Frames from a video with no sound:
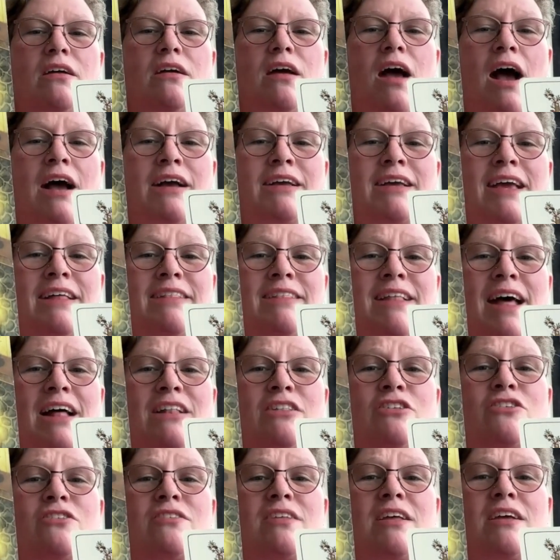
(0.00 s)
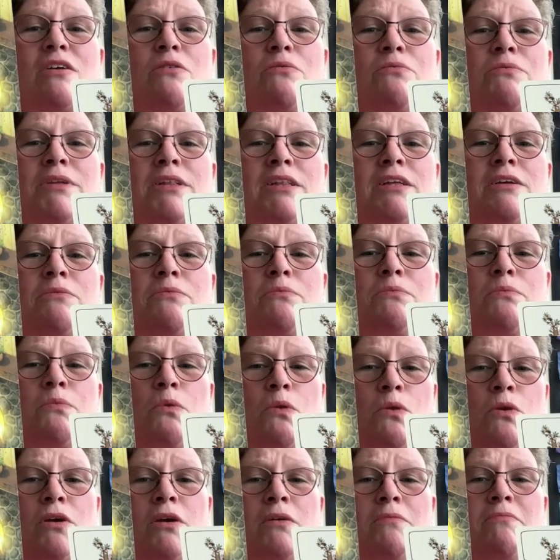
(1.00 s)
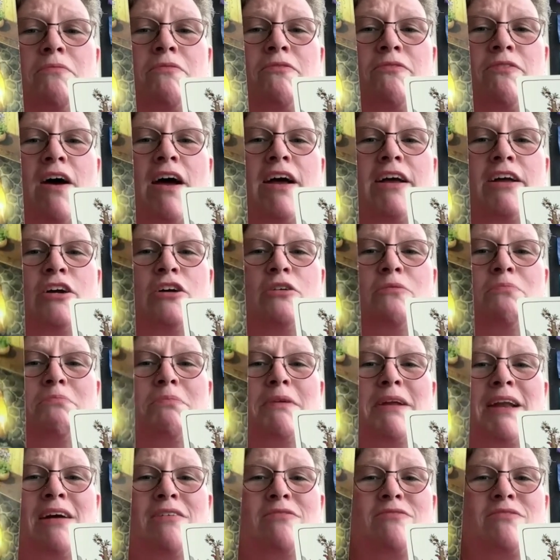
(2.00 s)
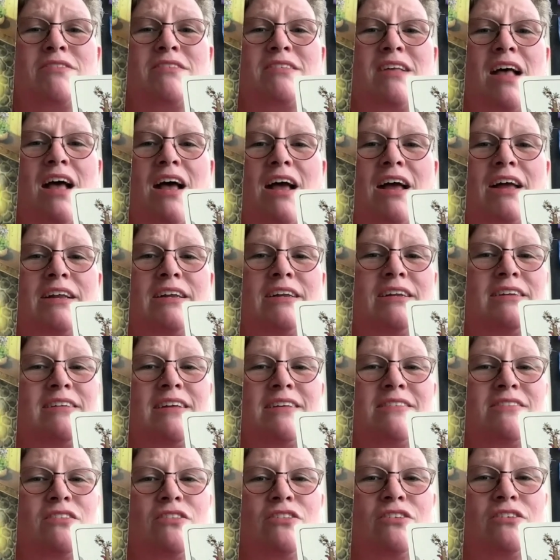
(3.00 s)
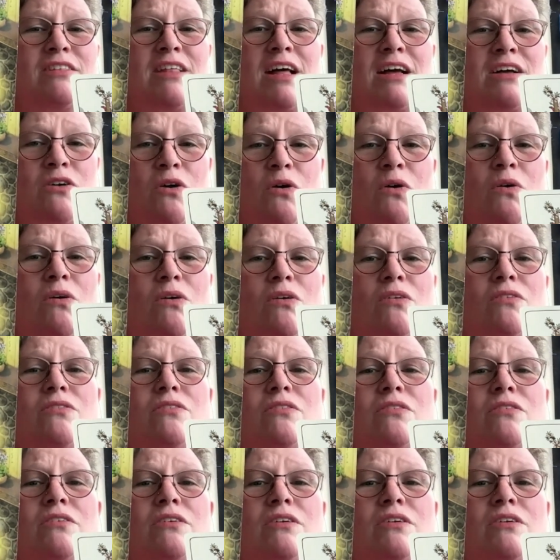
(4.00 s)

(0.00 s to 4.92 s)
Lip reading: Again, that looks like a really warm fire, but outside it doesn't look that cold,